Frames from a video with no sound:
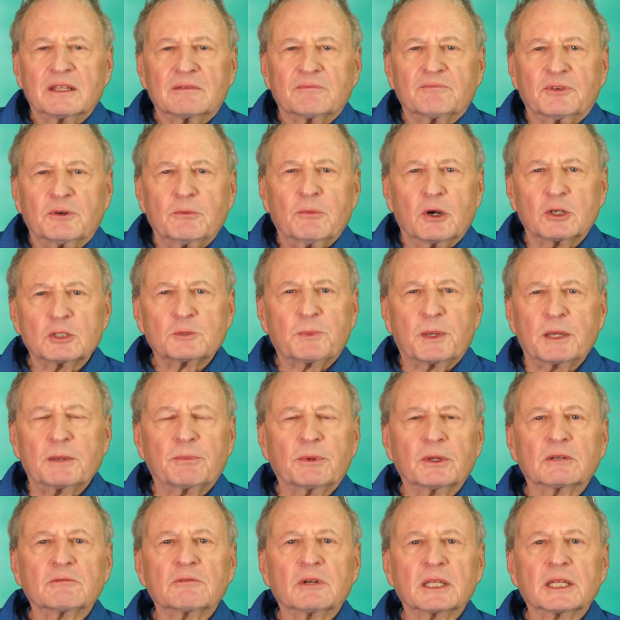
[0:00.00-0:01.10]
for most
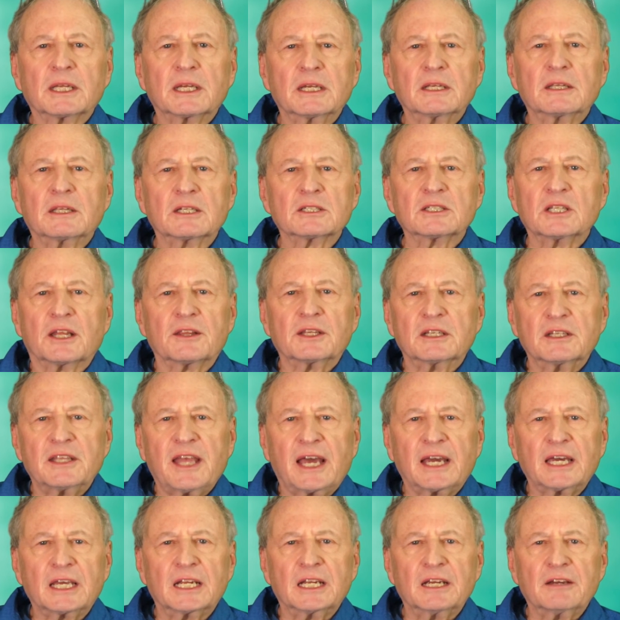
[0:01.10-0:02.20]
people, there's nothing
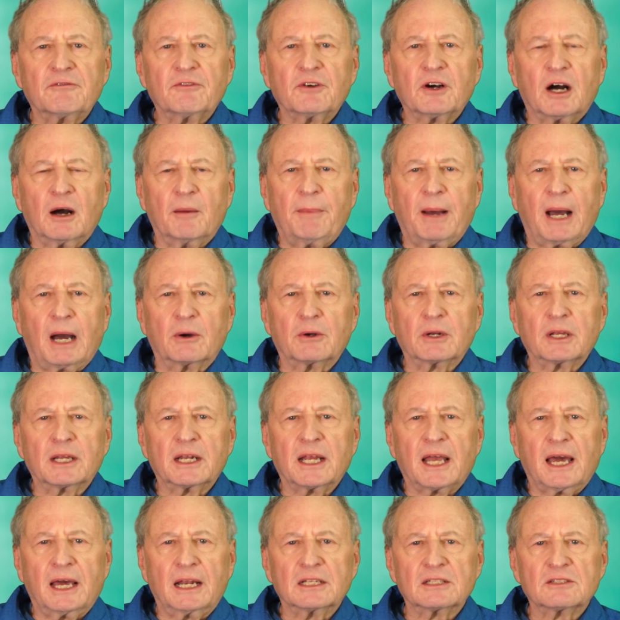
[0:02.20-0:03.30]
negative about
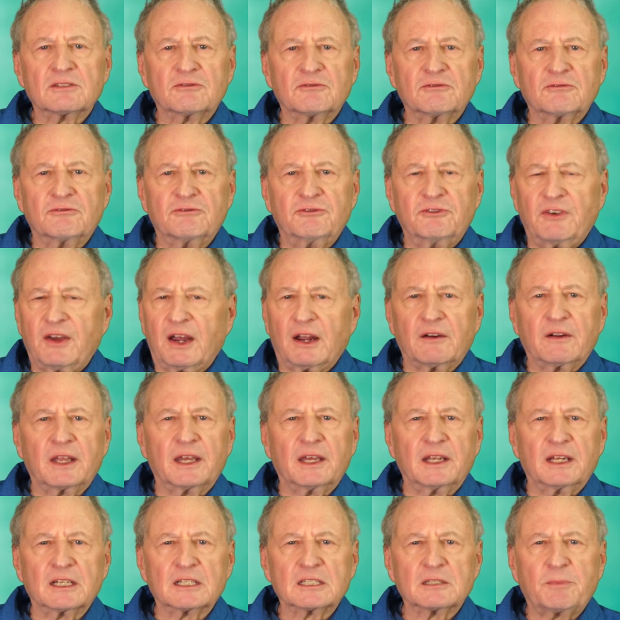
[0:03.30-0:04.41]
it, and it's very
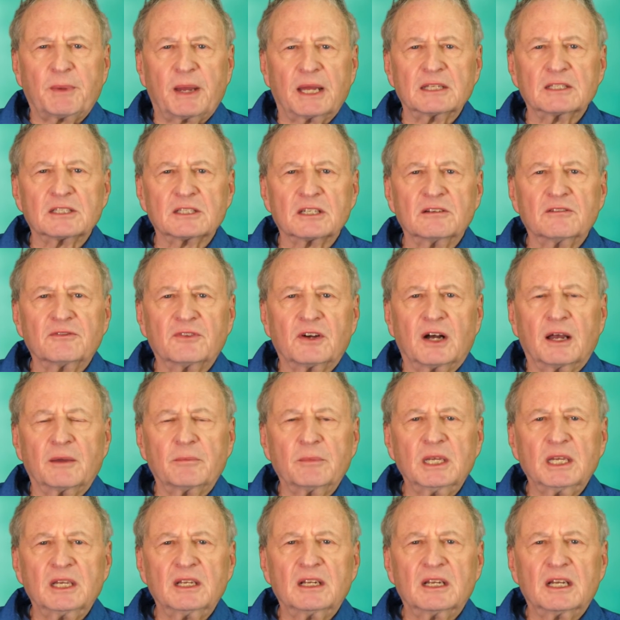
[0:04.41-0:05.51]
inexpensive. I
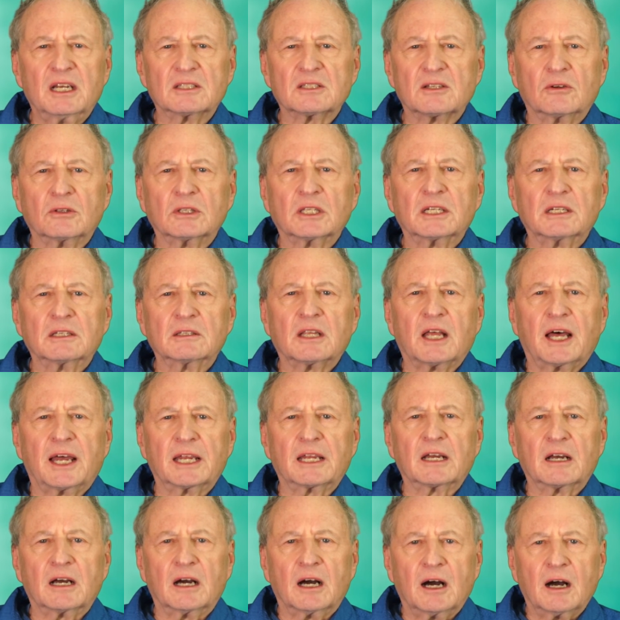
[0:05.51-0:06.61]
mean, it's only
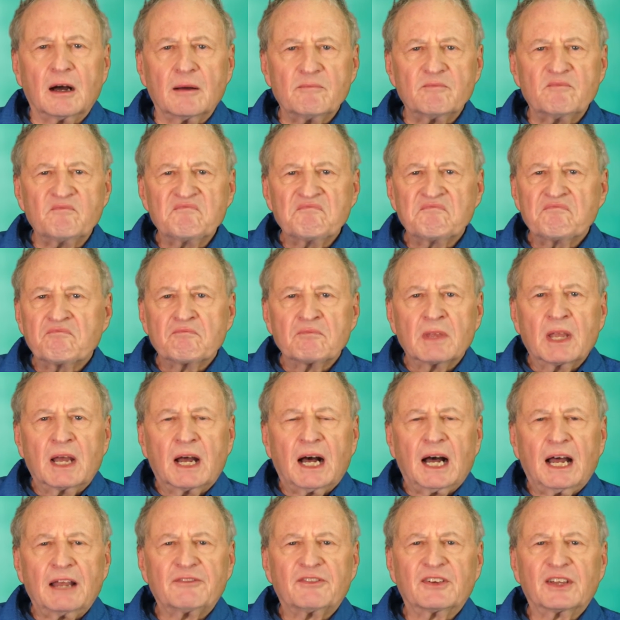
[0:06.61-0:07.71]
like,
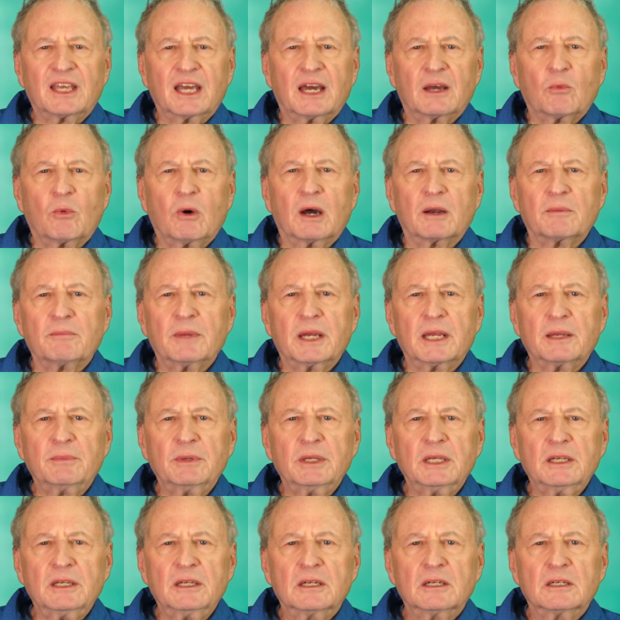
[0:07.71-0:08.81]
I forget what,
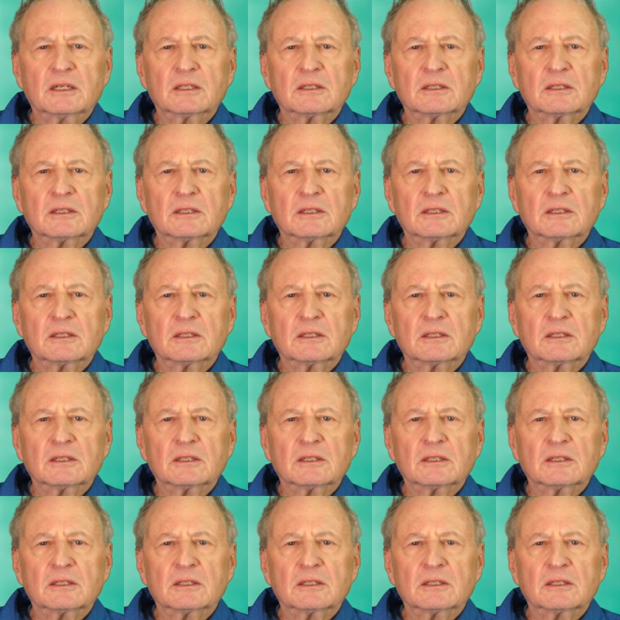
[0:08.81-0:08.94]
maybe